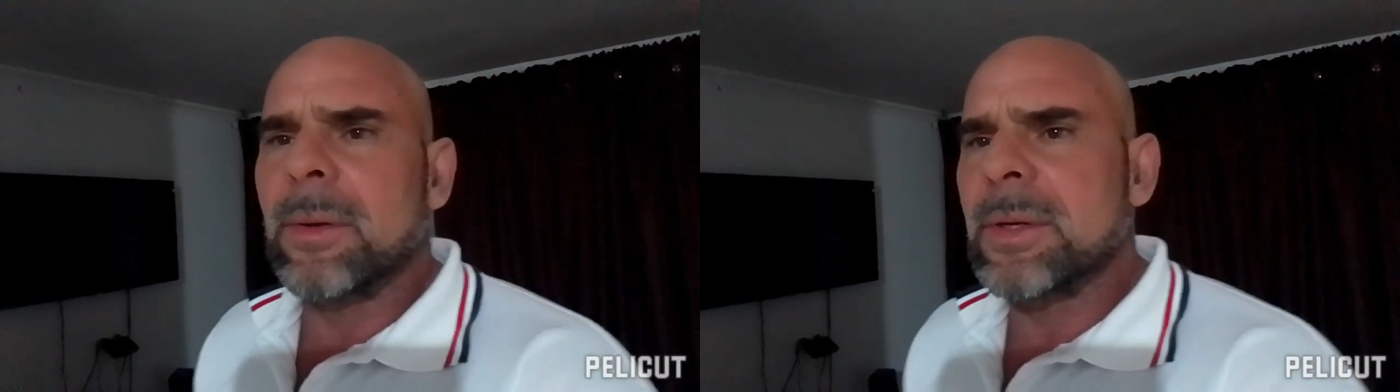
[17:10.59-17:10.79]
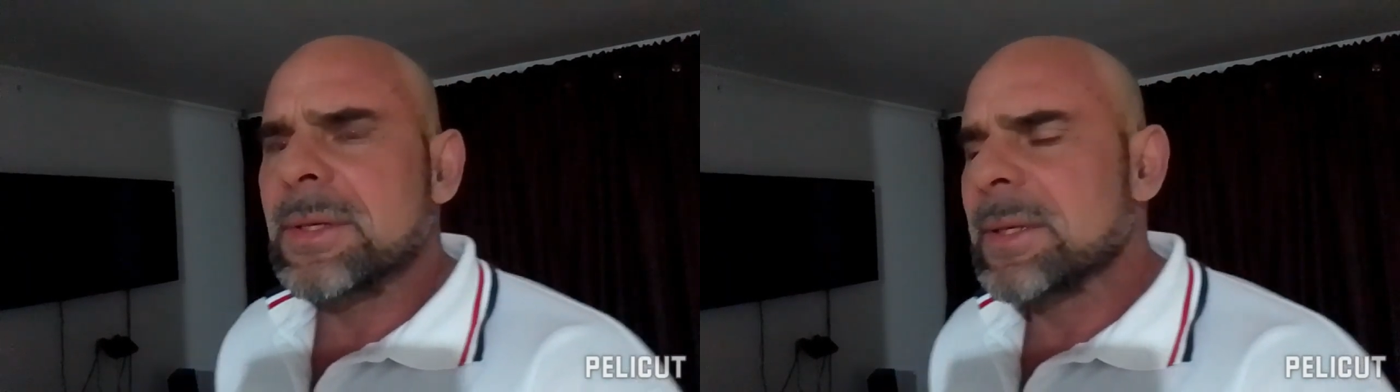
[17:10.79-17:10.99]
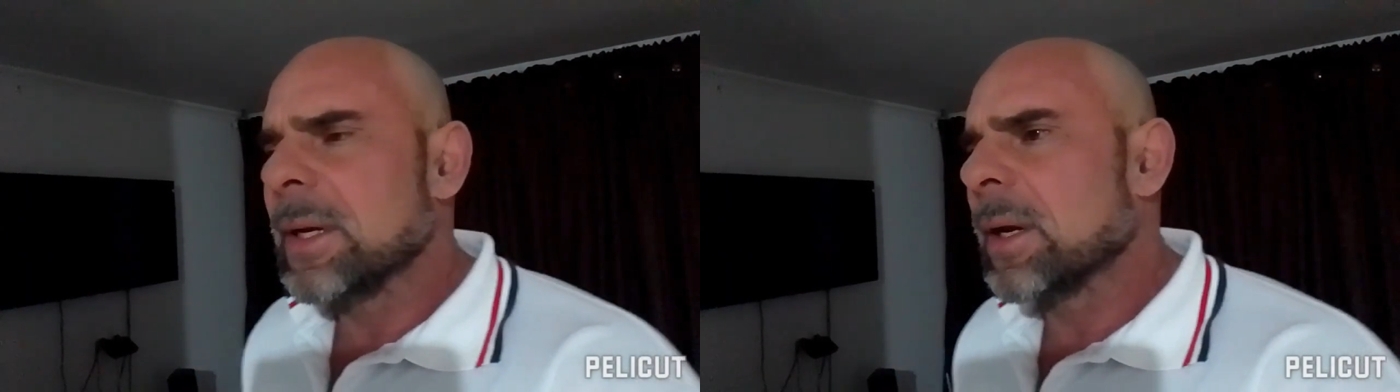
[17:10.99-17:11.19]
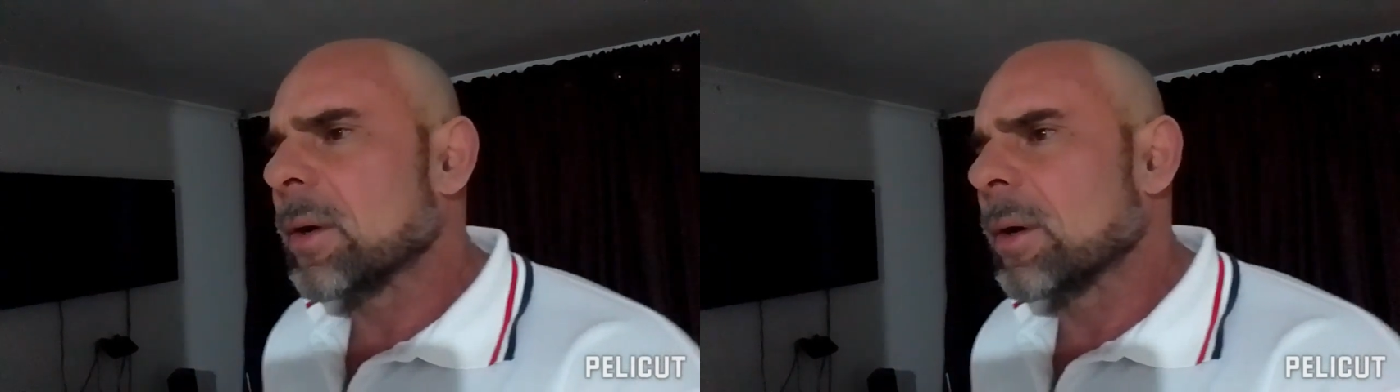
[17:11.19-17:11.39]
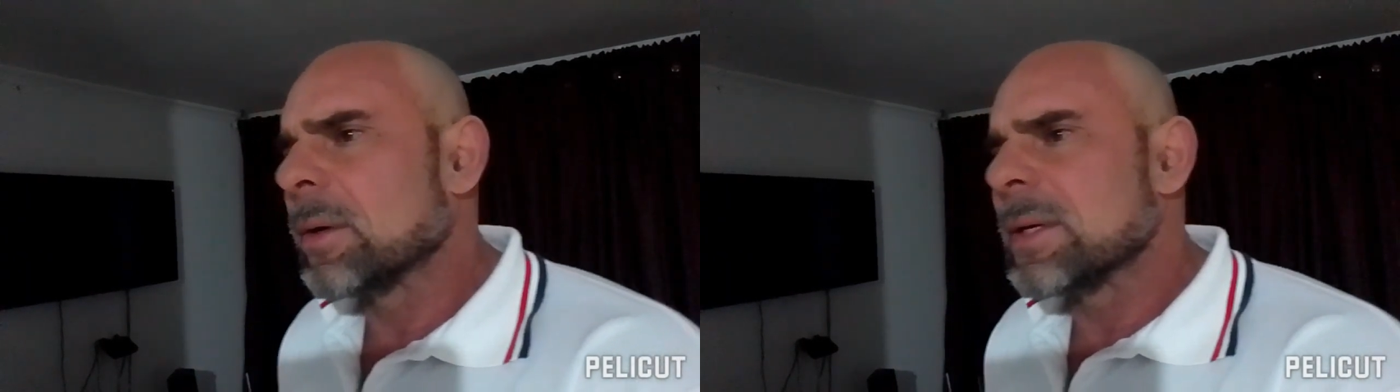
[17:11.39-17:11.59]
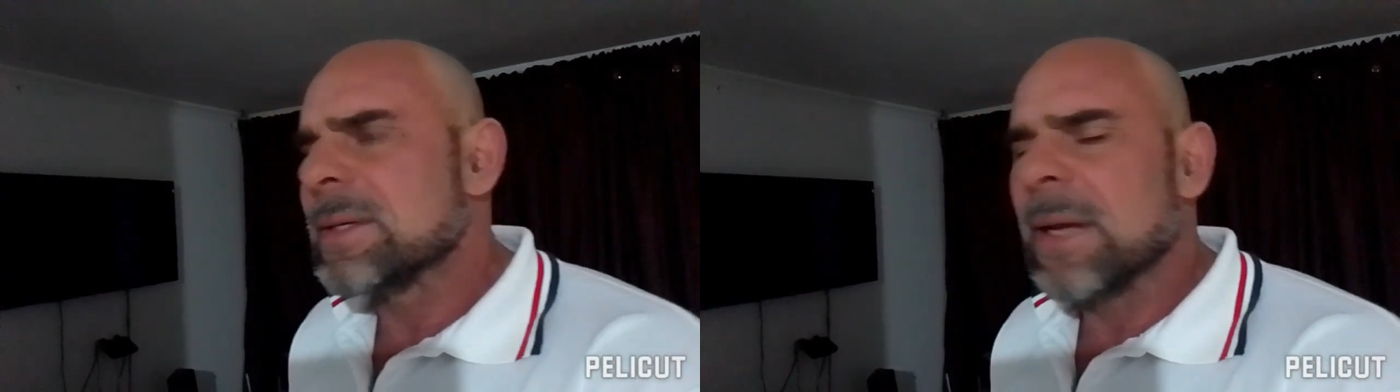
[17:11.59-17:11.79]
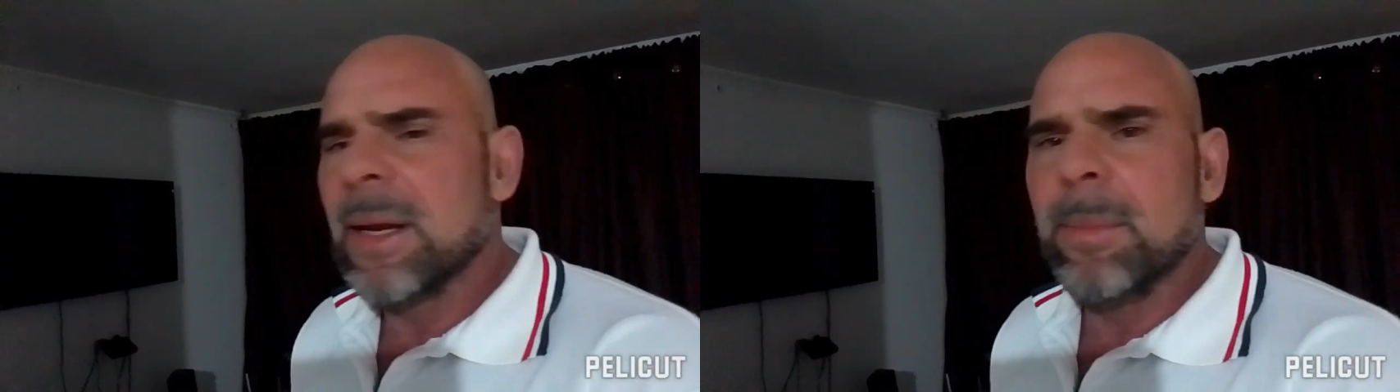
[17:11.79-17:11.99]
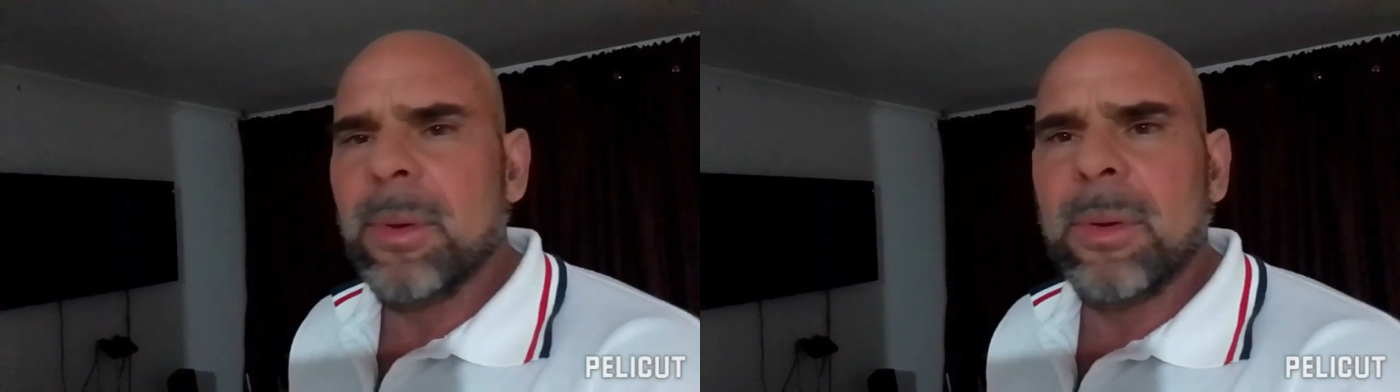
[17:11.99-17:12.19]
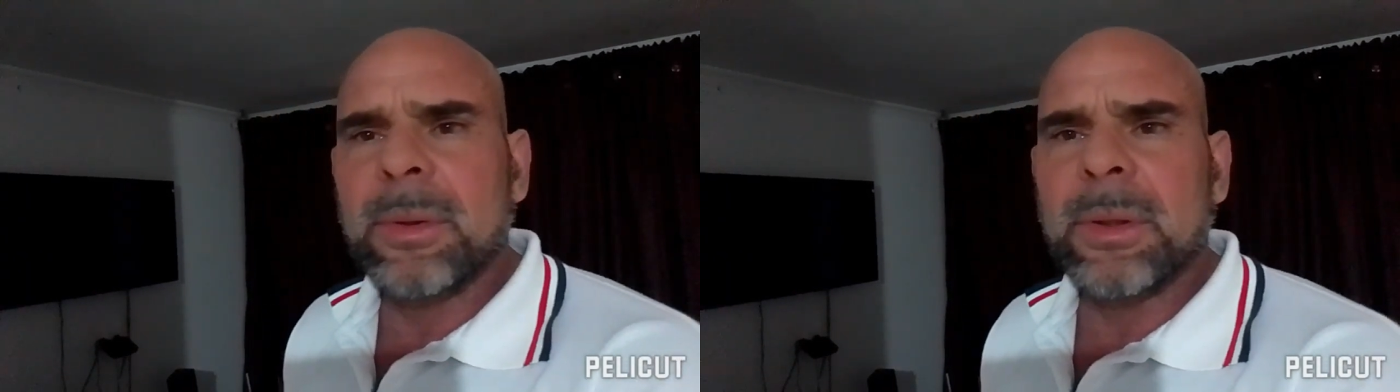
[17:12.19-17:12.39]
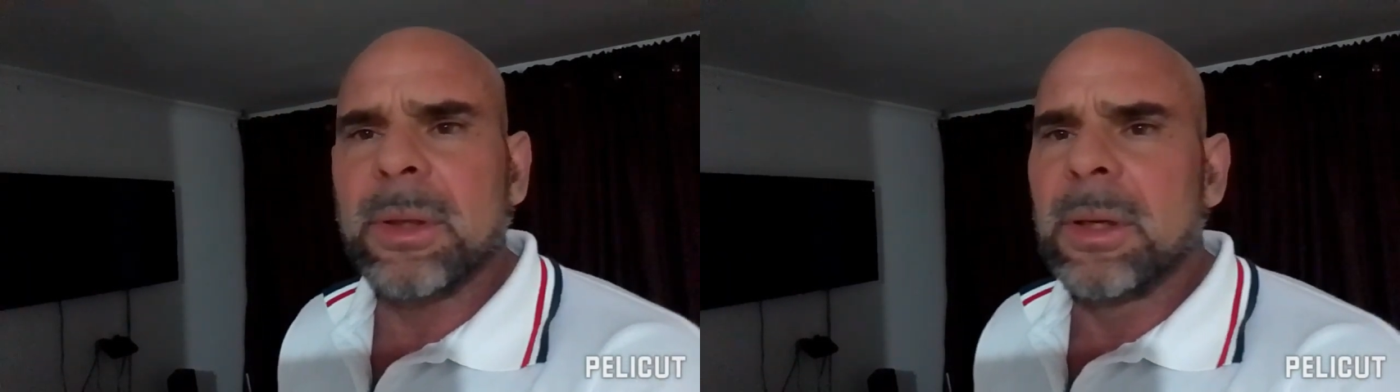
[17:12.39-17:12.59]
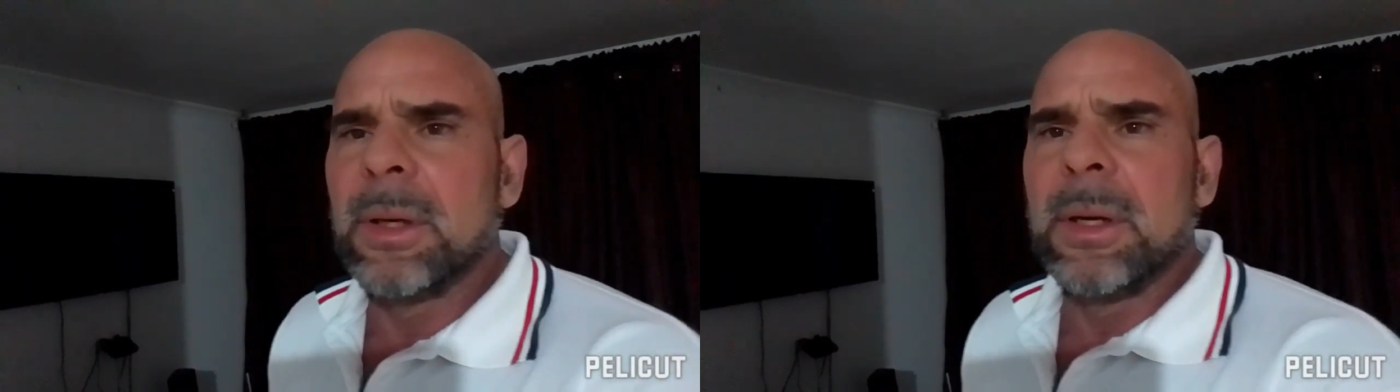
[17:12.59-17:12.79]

or sick or disabled, or